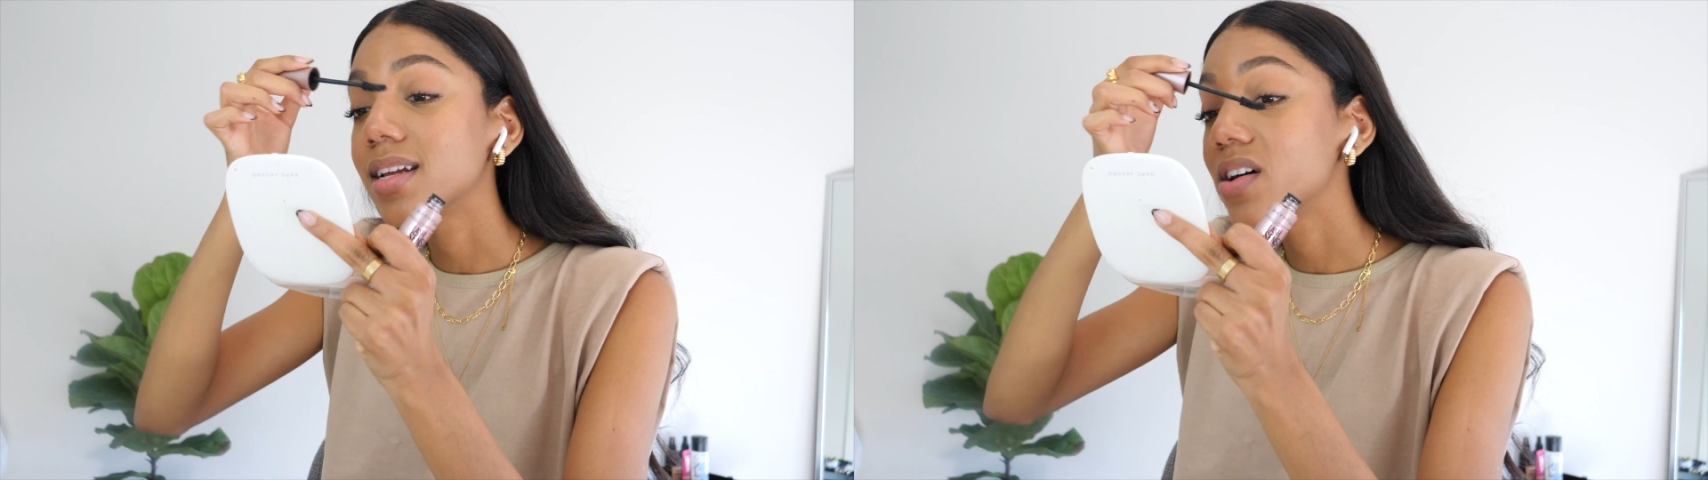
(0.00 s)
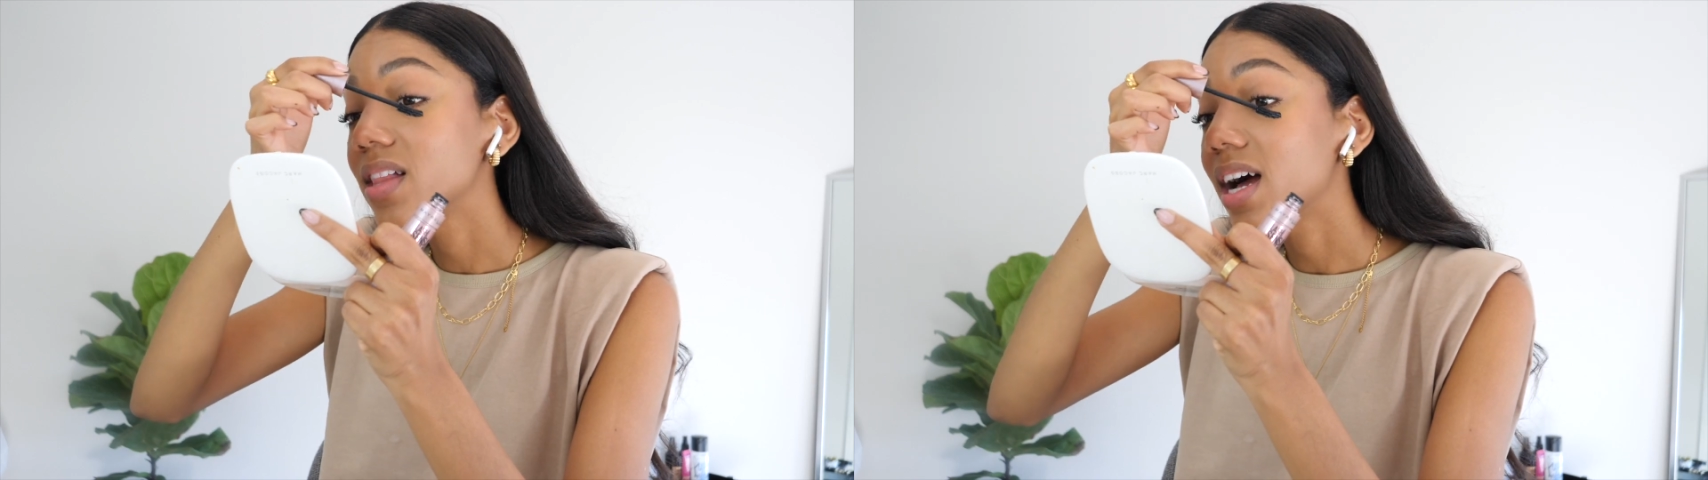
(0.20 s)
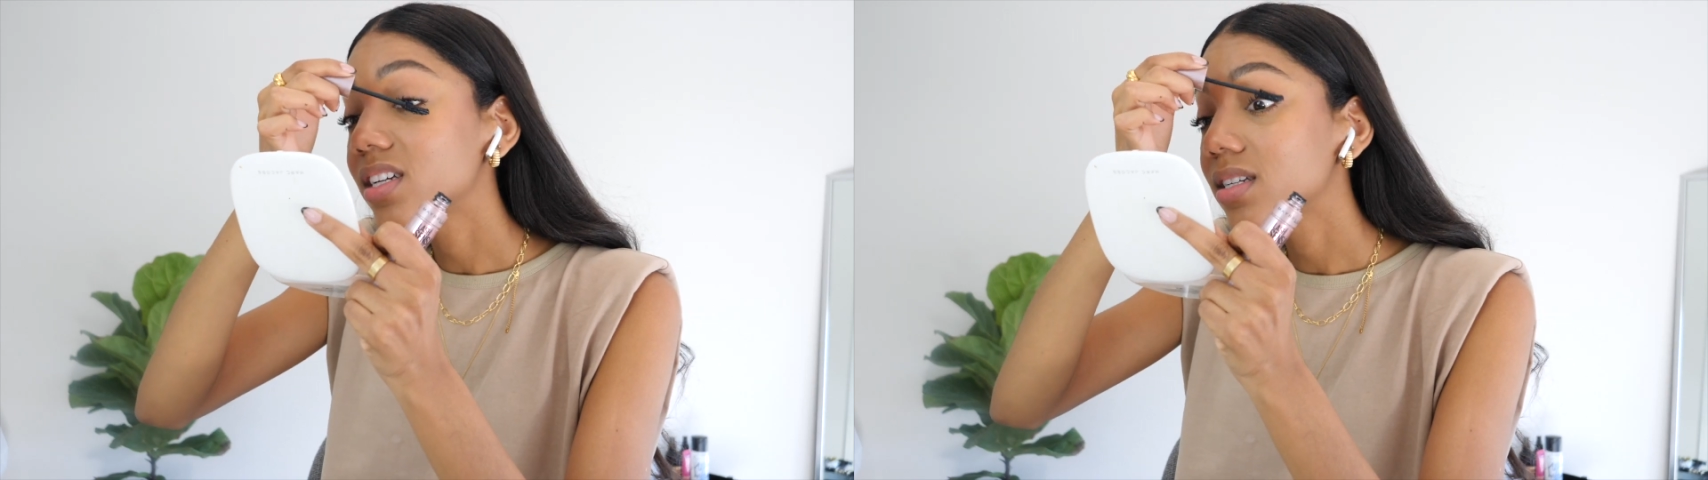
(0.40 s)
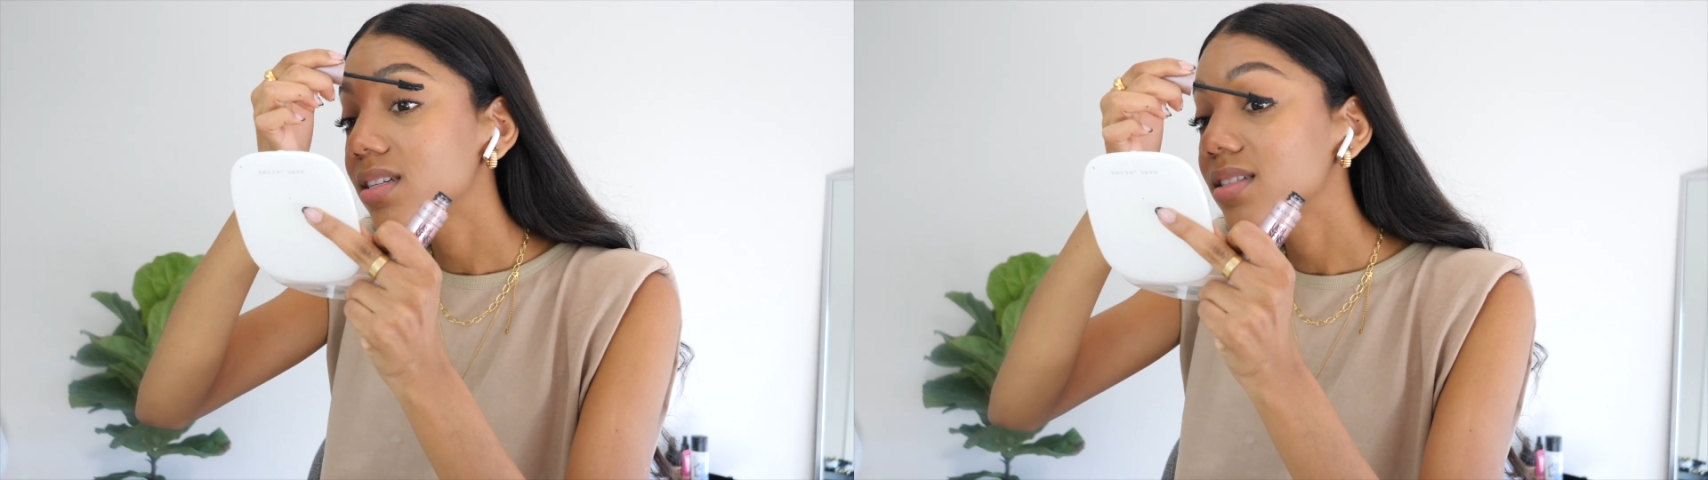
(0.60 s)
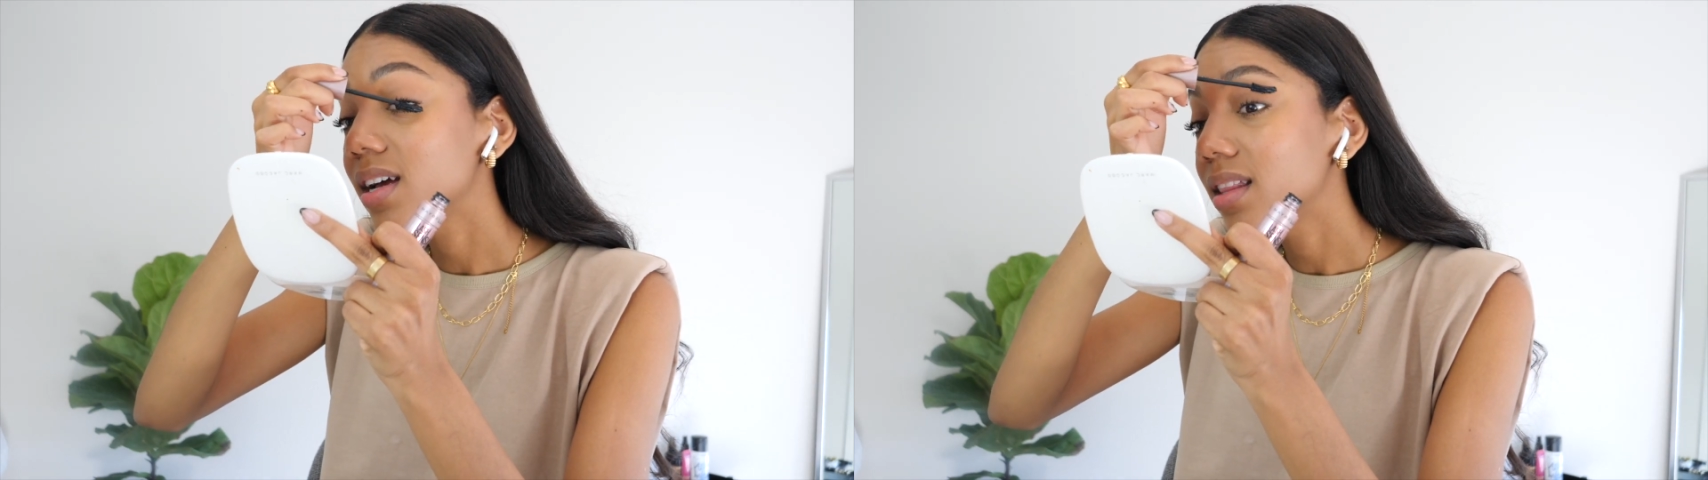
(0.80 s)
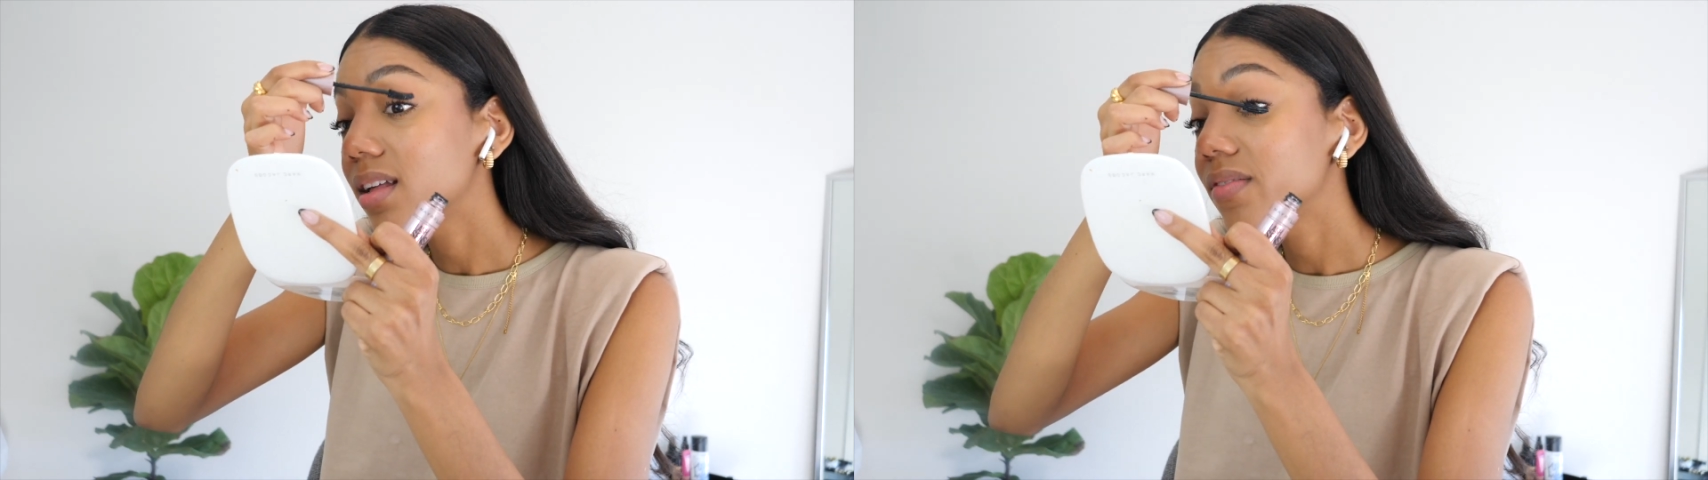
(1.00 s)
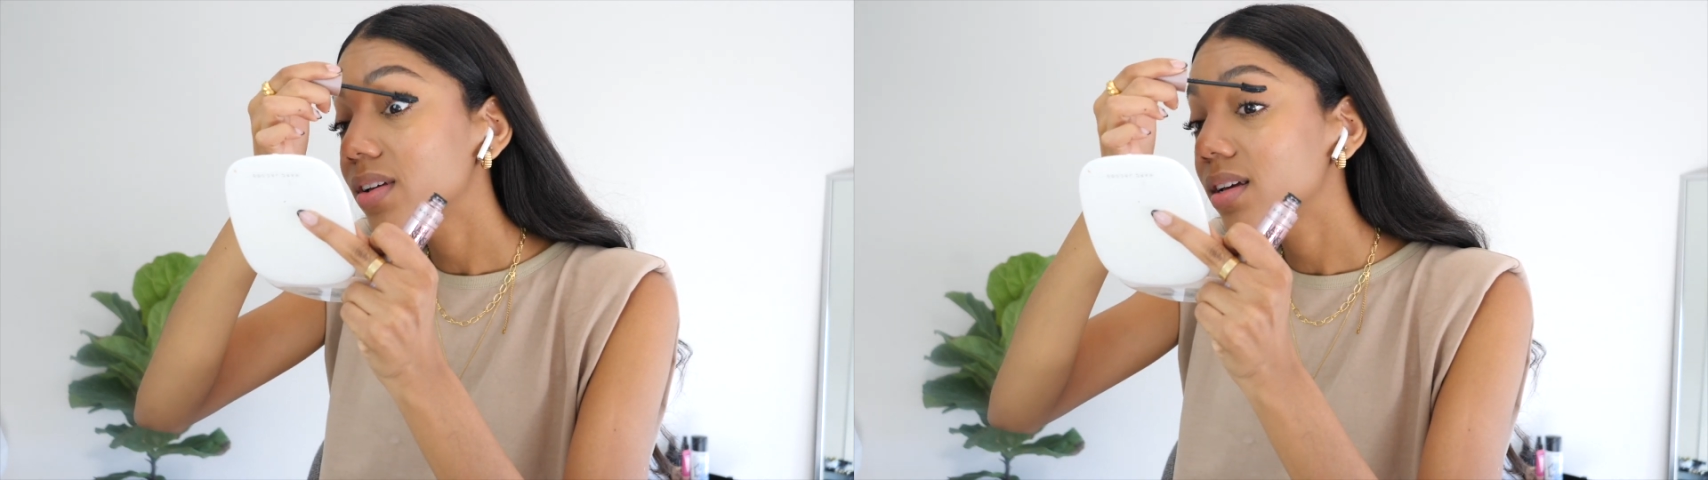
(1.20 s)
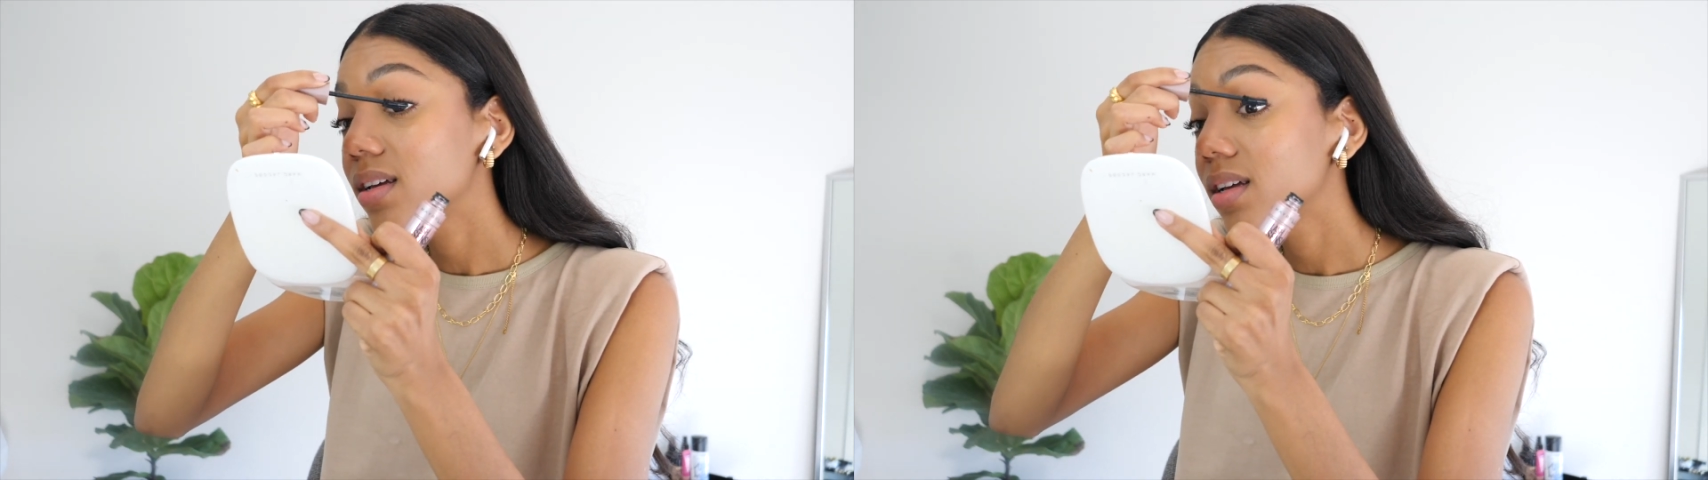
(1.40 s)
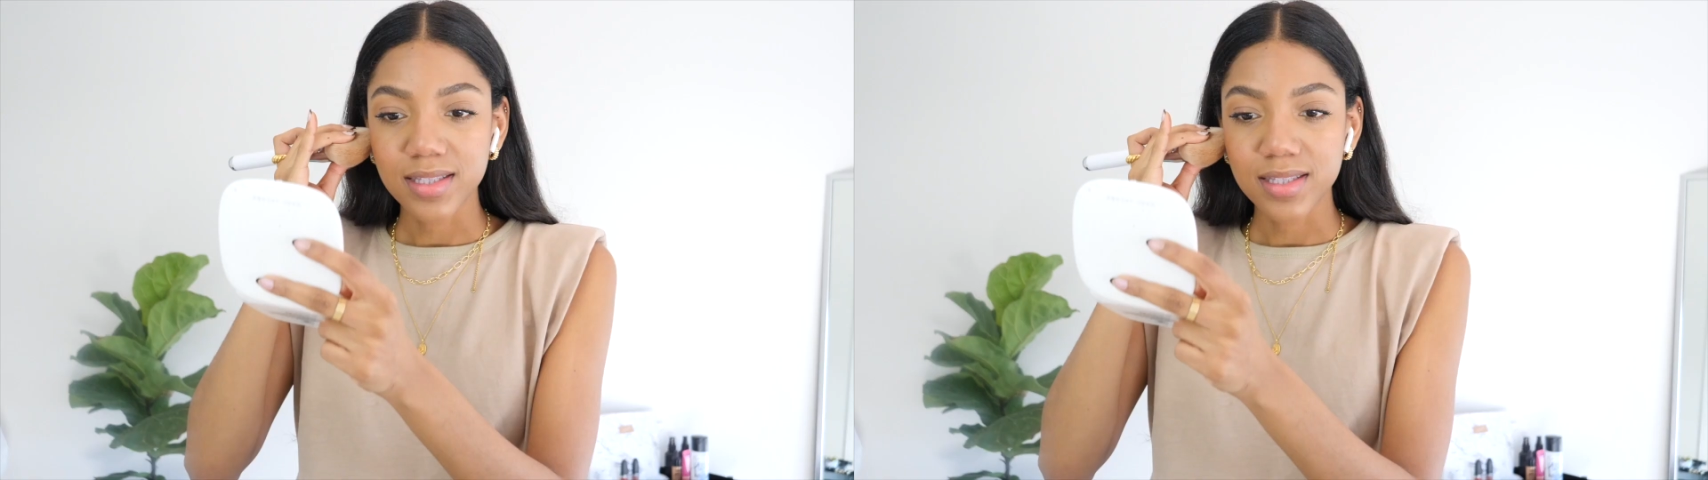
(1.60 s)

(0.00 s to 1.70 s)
out lashes. I love it.